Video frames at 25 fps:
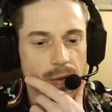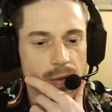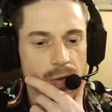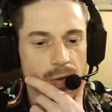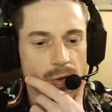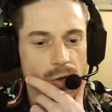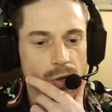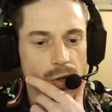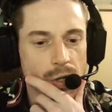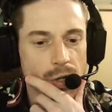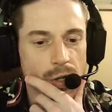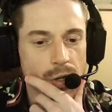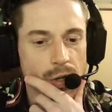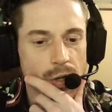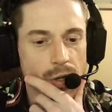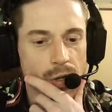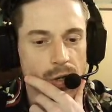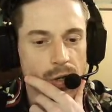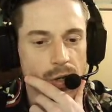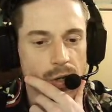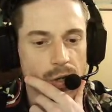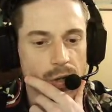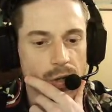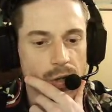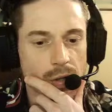trigger
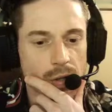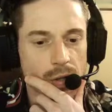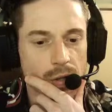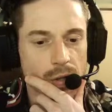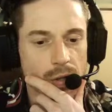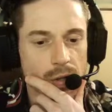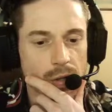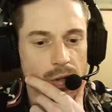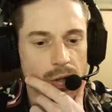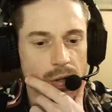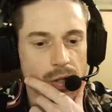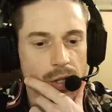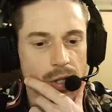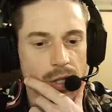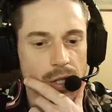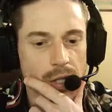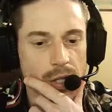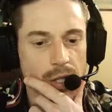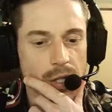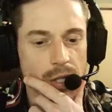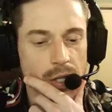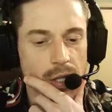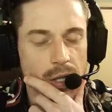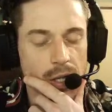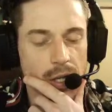
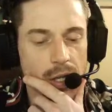the